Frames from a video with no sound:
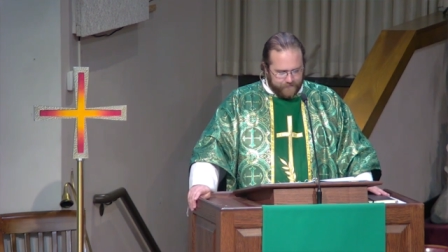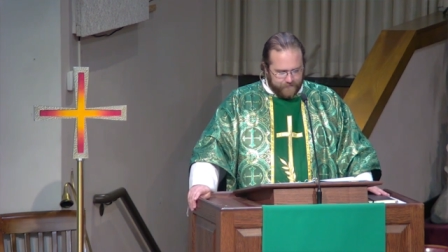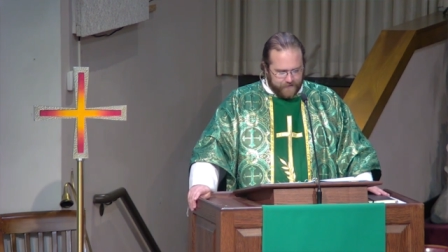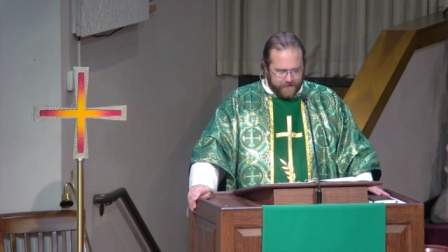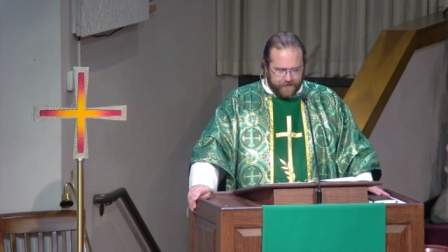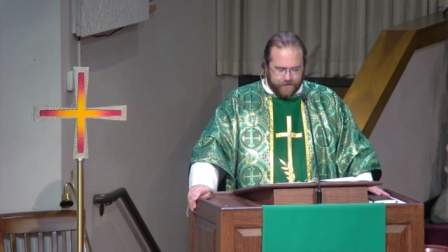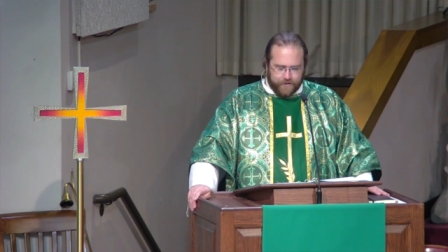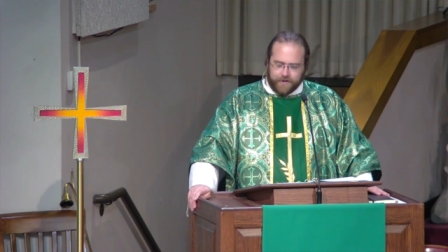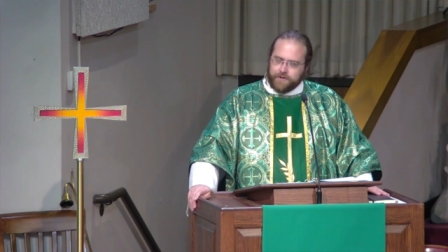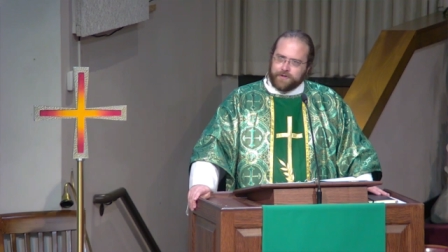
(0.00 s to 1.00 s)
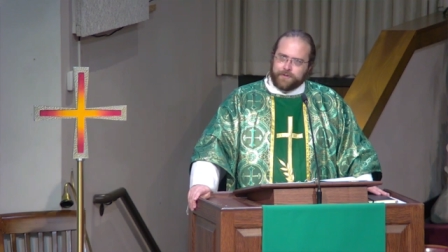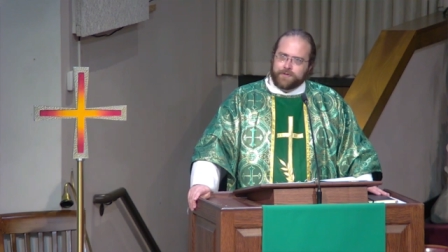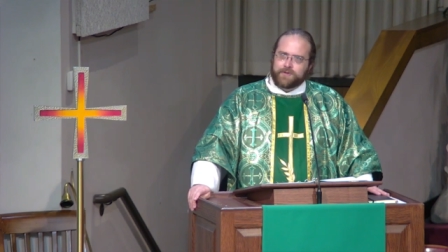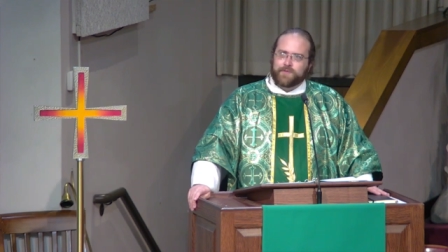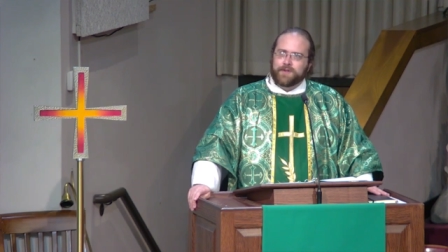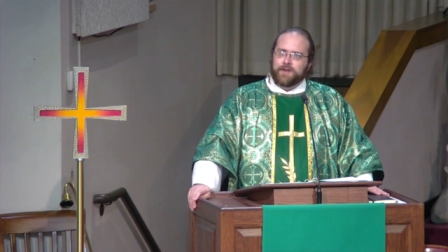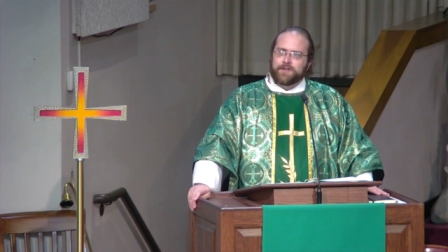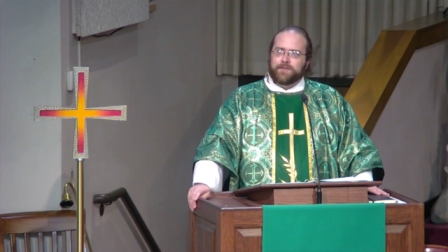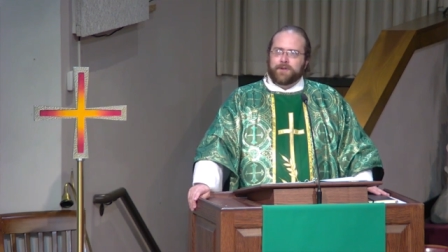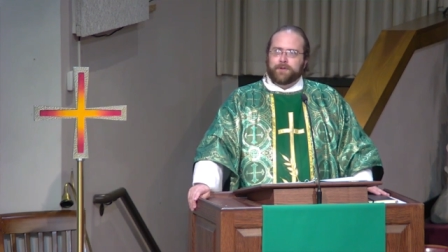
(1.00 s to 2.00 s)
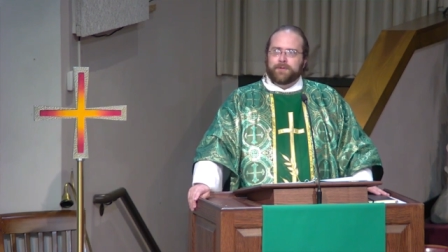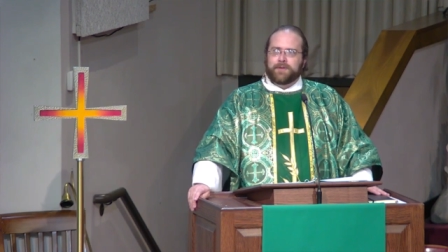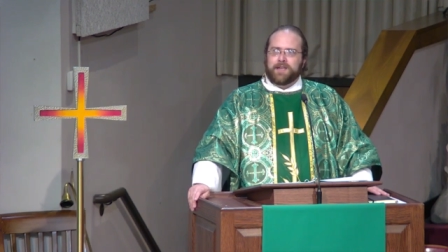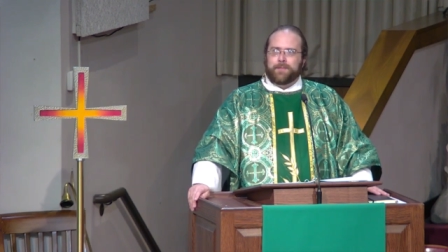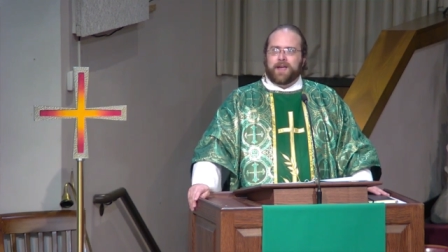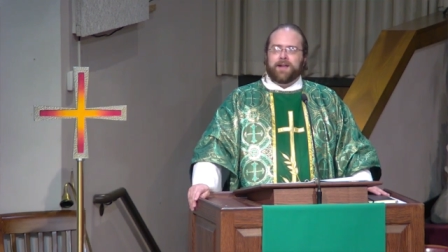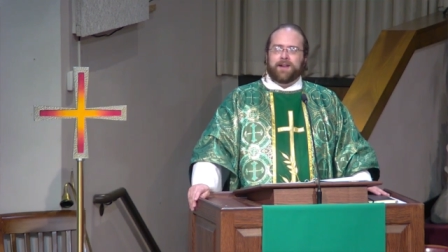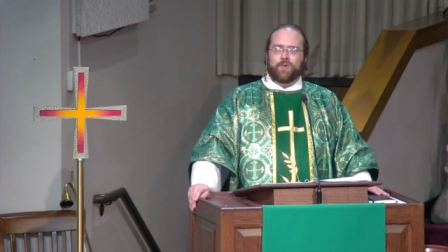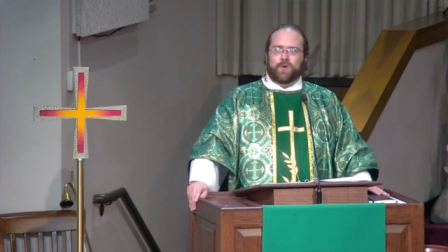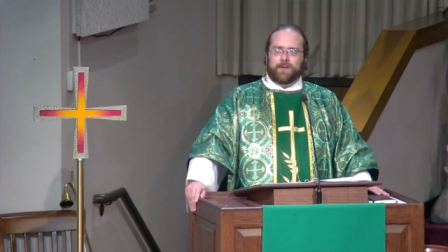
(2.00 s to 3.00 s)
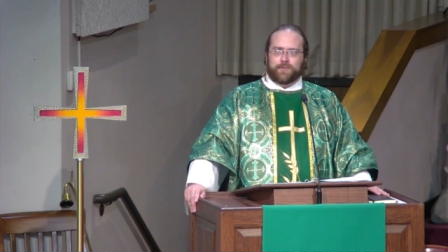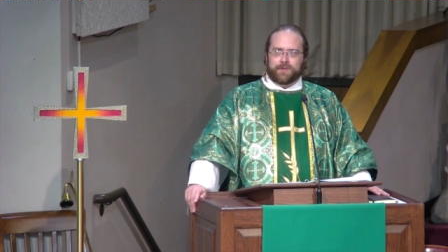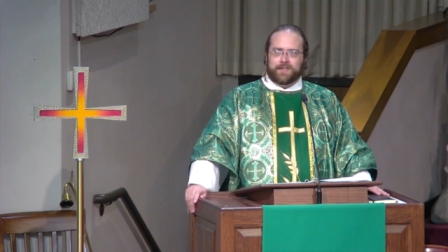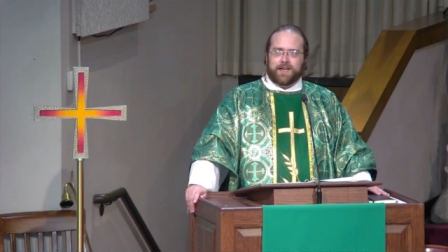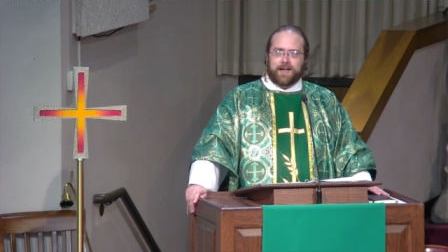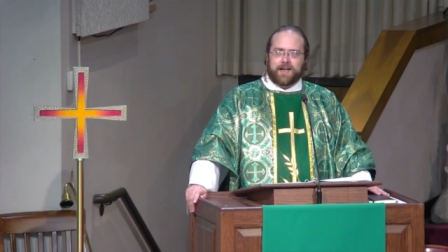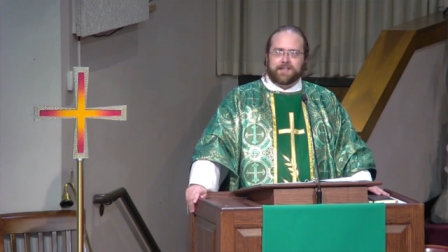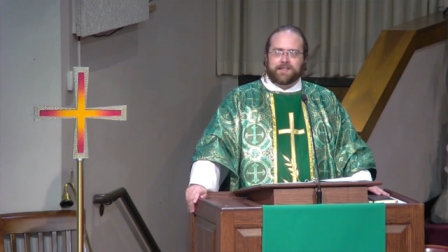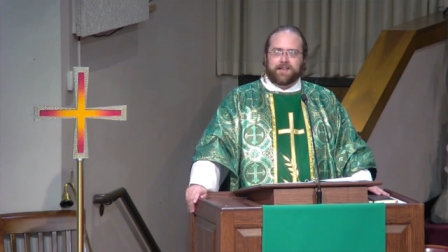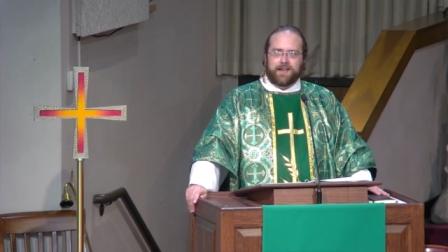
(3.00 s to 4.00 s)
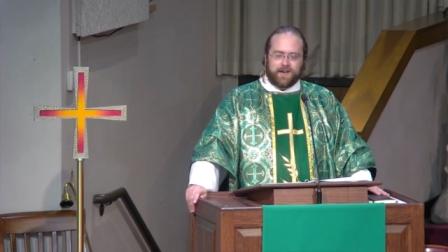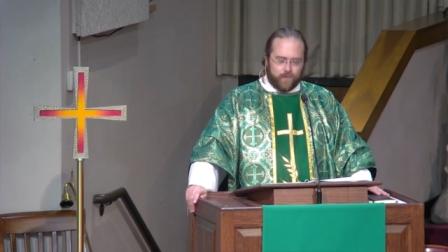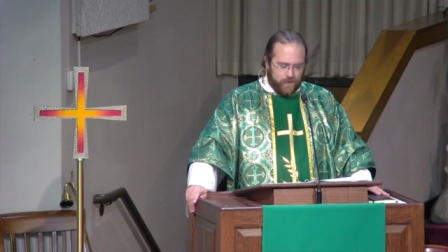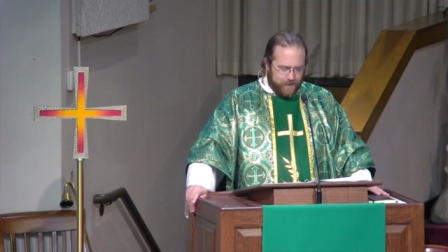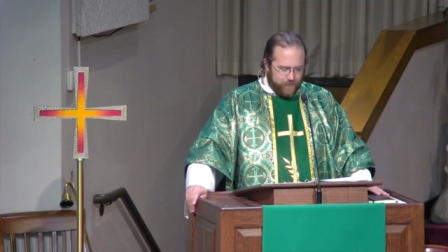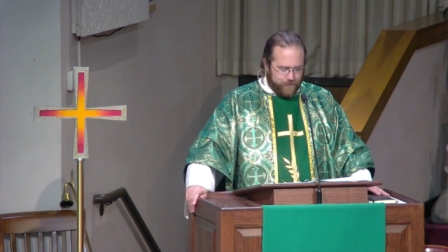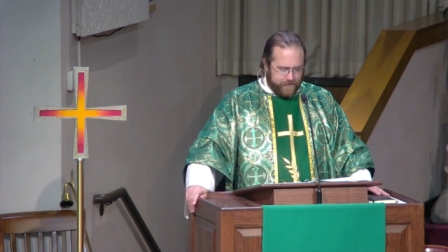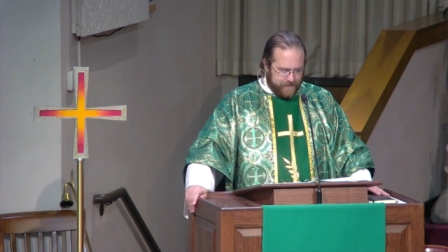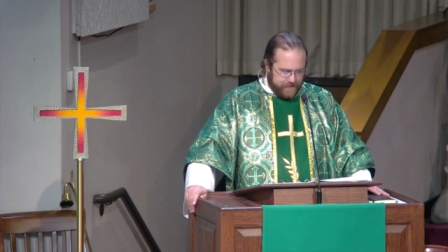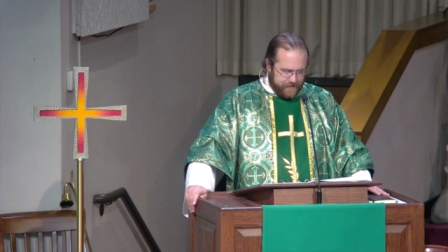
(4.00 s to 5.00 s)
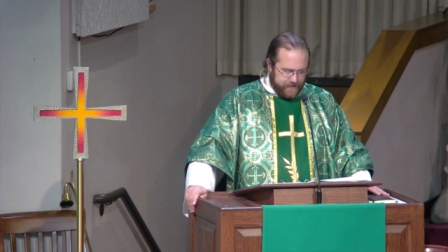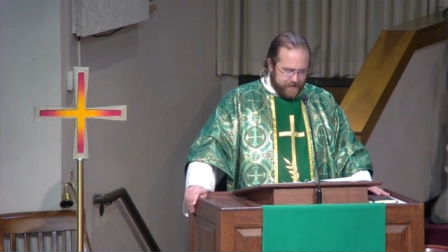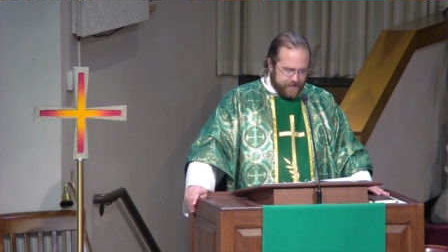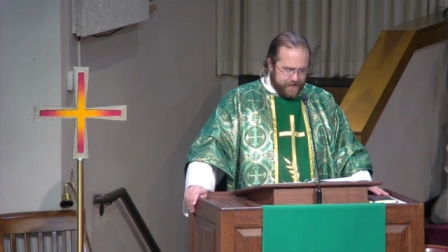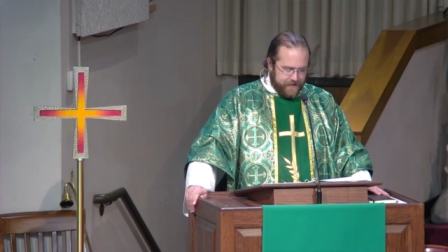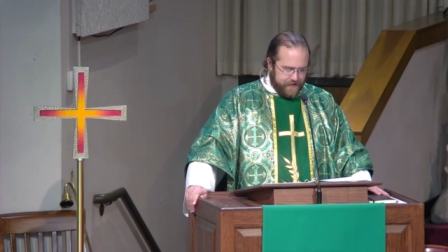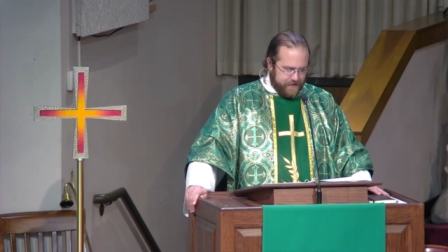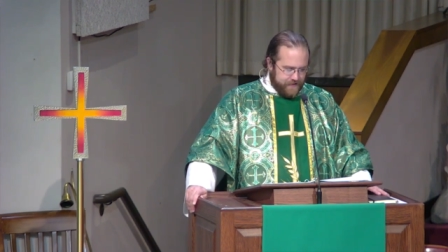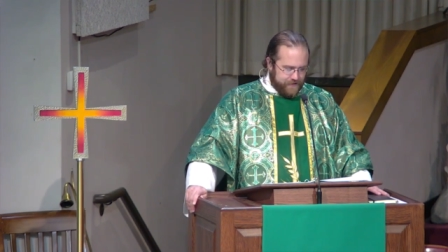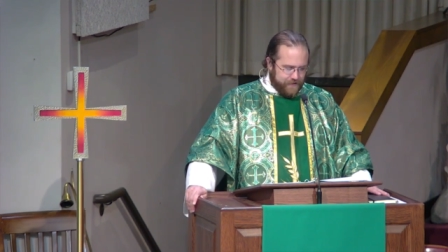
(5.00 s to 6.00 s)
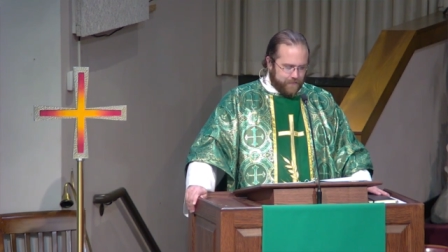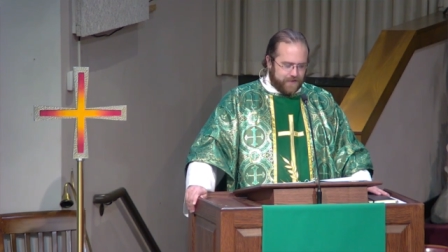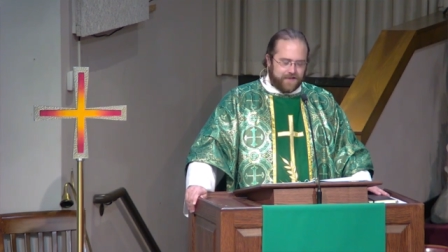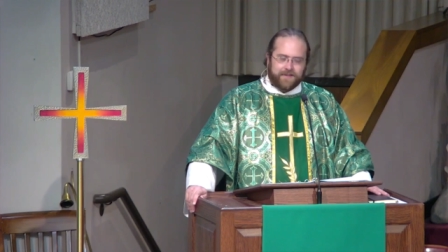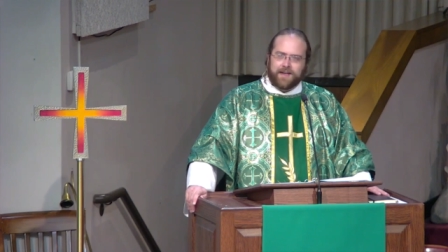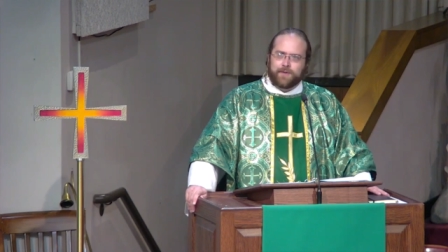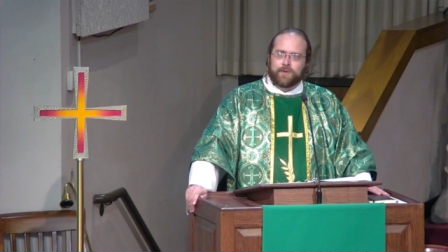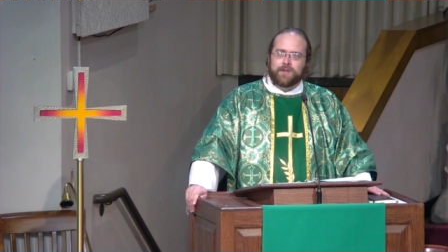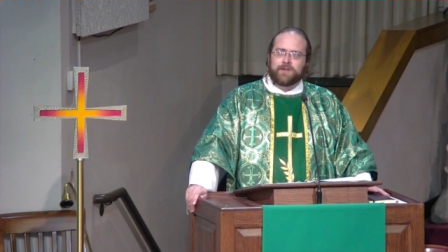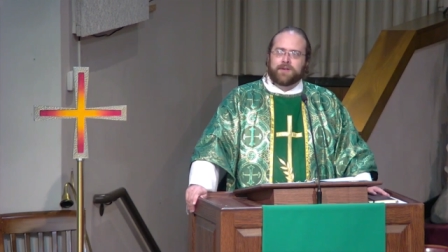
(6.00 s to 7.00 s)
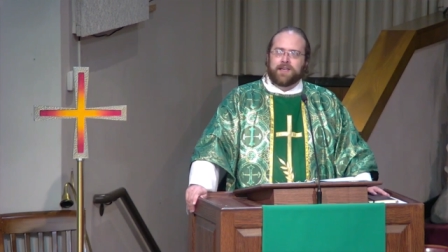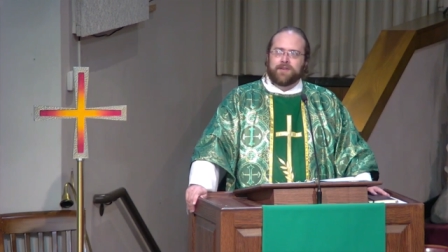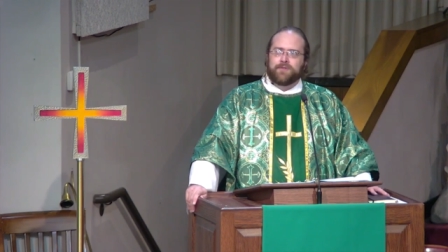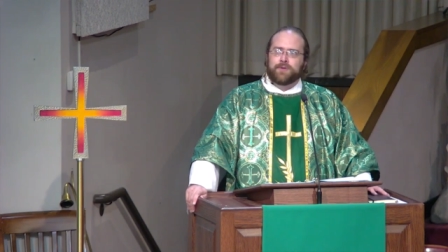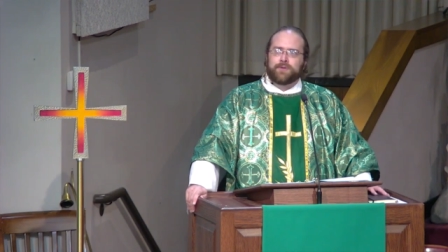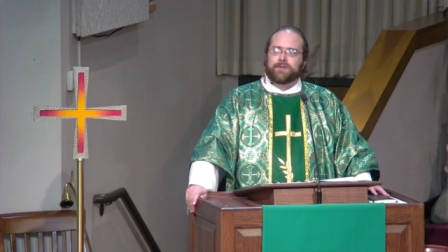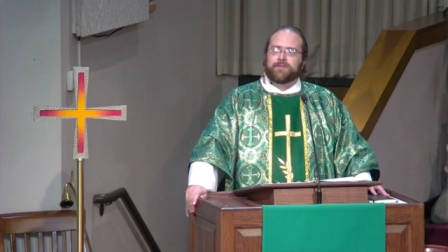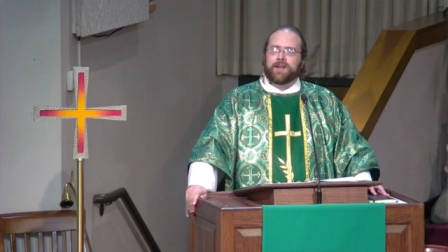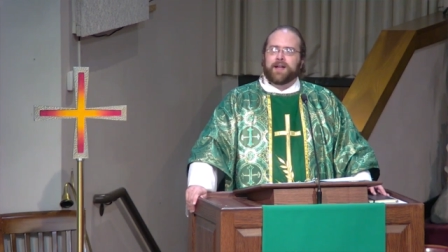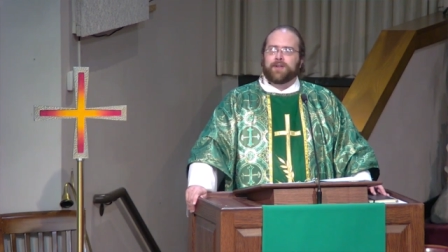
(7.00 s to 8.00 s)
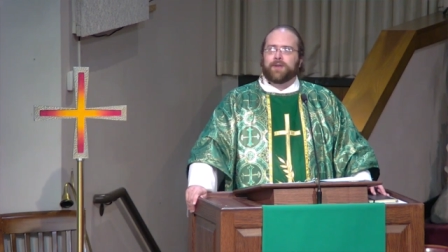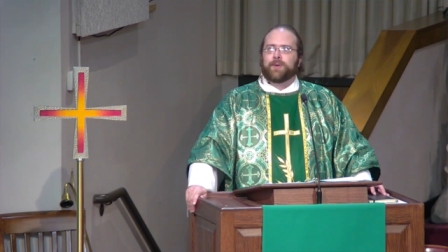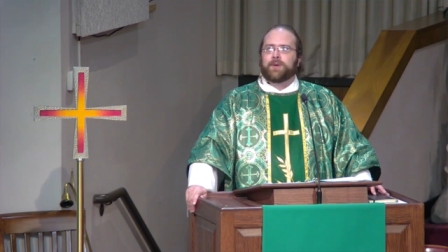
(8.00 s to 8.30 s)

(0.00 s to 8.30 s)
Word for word: And it's good news for those of you who keep adding one more task, yet one more thing to get done in hopes that that will give you your value.